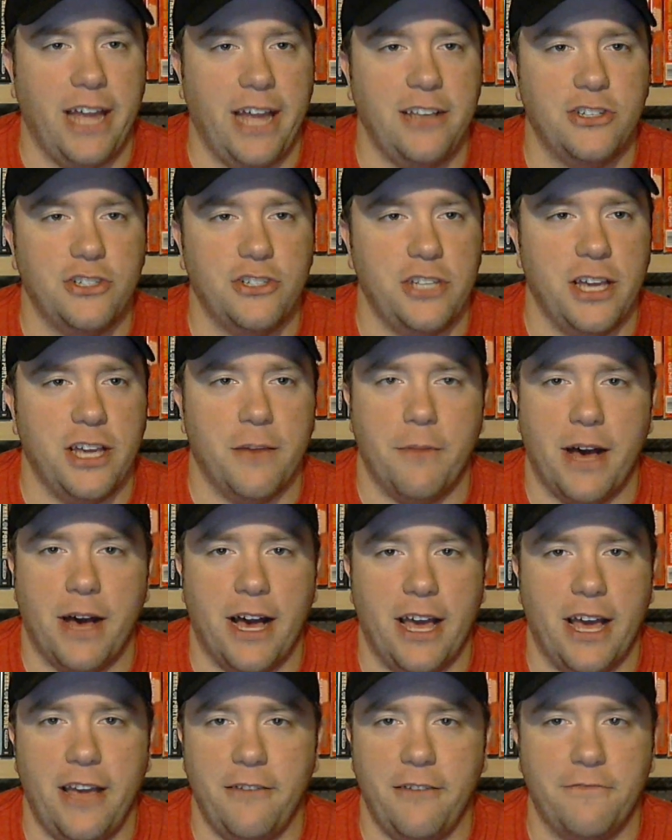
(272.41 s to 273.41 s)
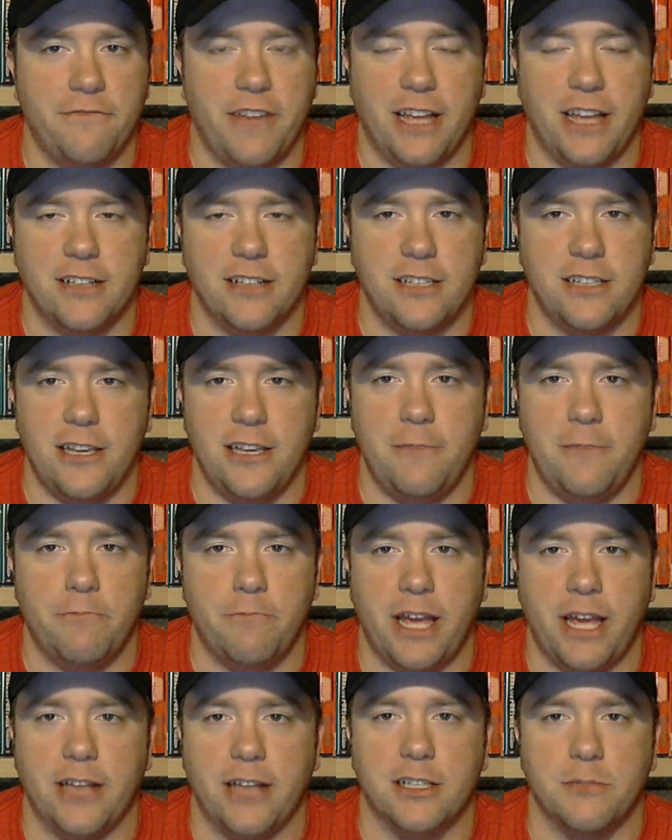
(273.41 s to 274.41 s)
HDMI fancy
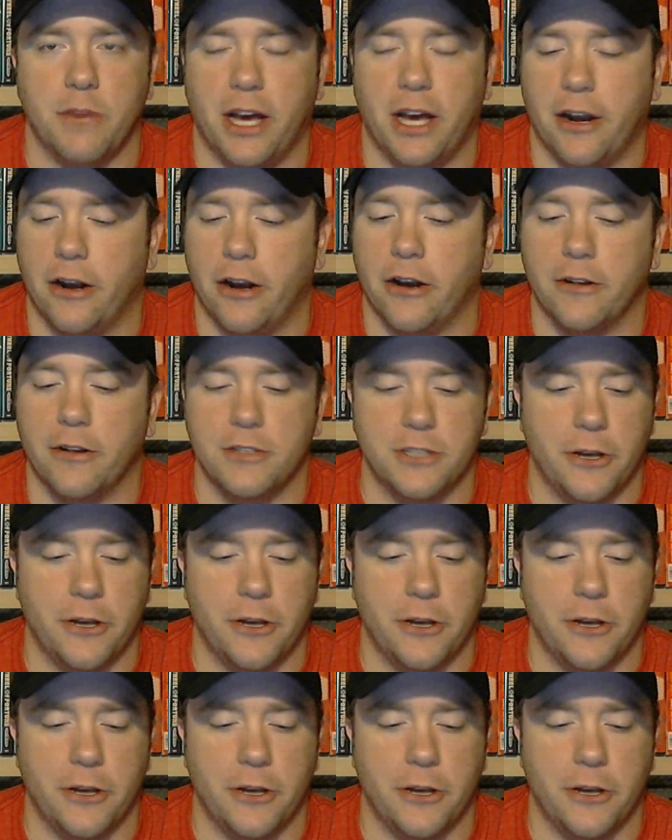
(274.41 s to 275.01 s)
pants monitor.